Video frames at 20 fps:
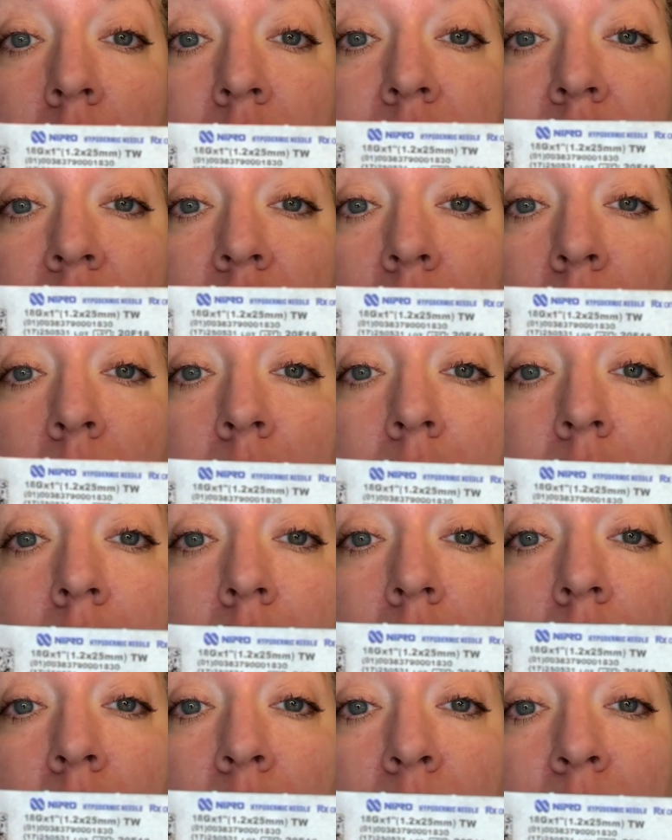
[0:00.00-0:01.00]
So I ended
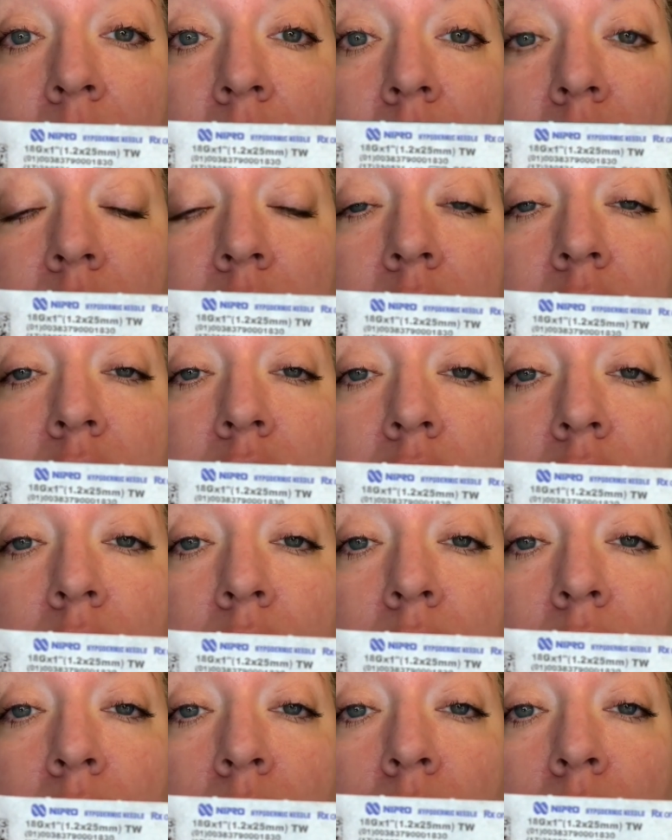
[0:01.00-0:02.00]
up having
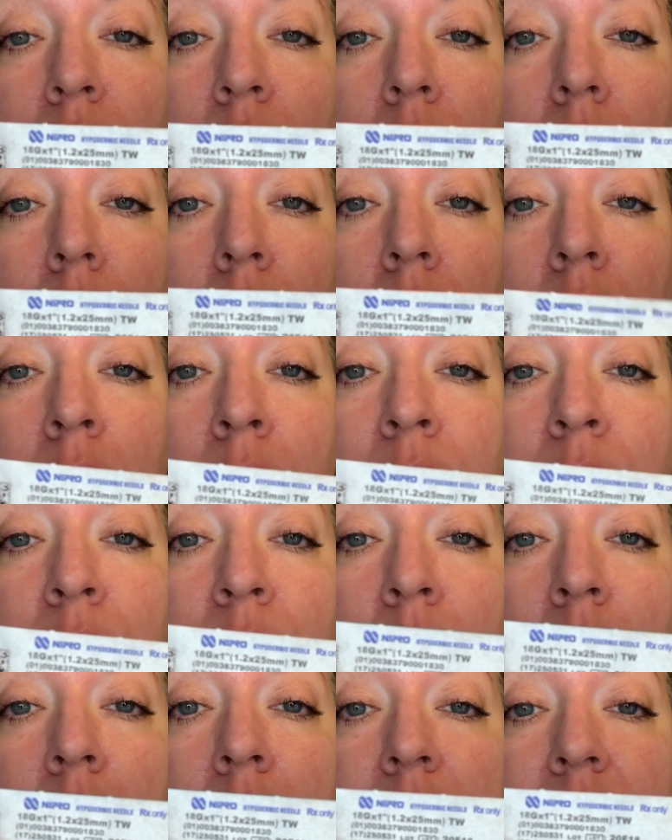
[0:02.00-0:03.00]
to
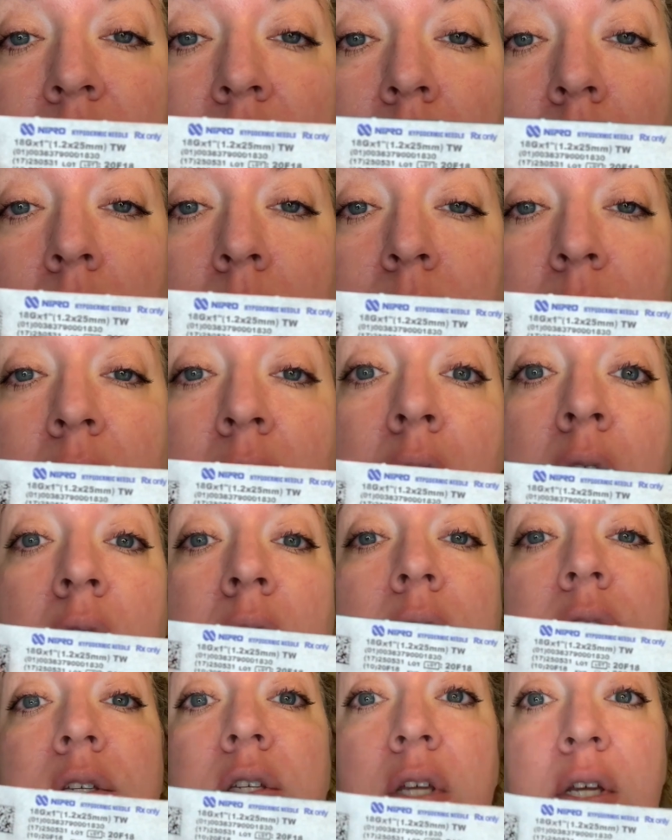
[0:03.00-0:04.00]
buy some
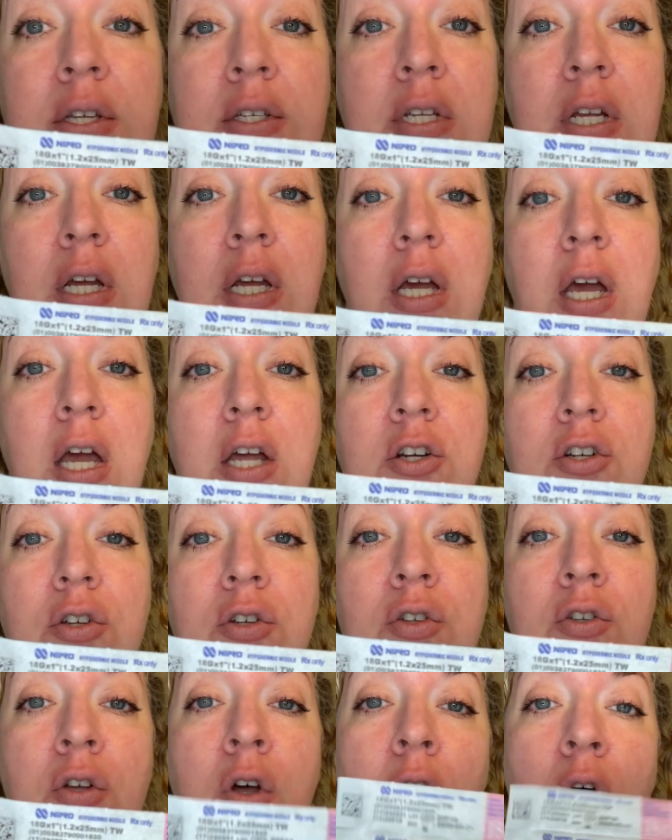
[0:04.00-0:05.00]
16 gauges,
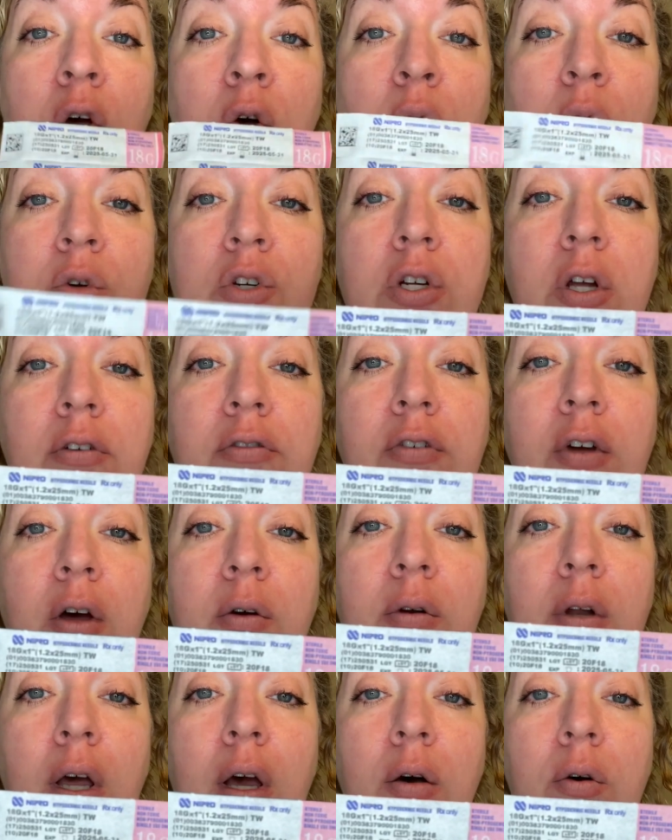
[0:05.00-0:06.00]
which I found
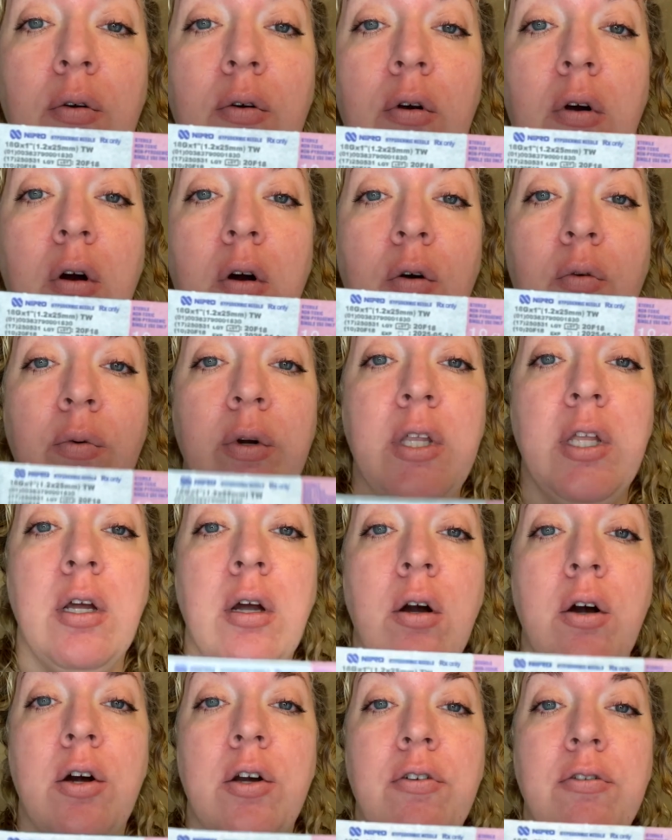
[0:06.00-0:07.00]
out are really
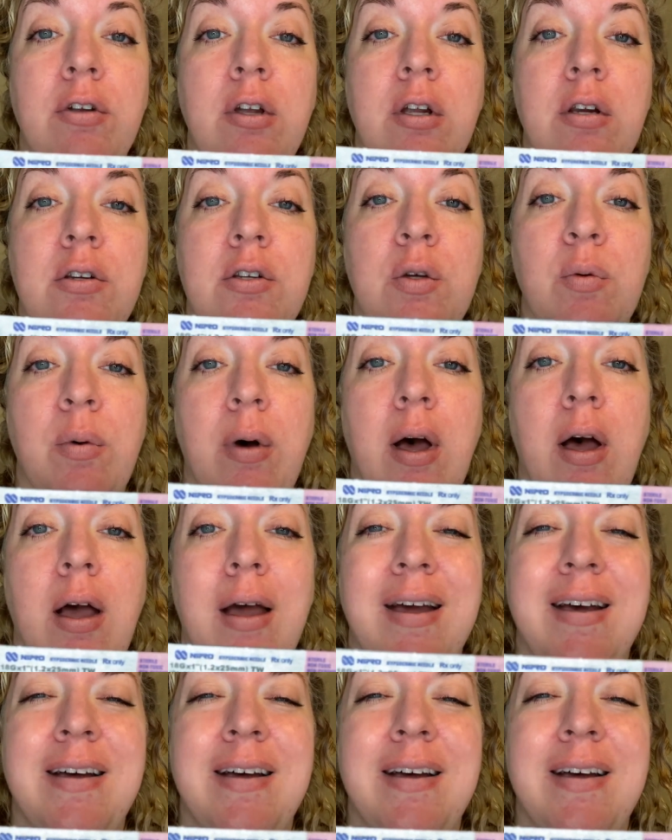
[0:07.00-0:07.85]
hard to buy.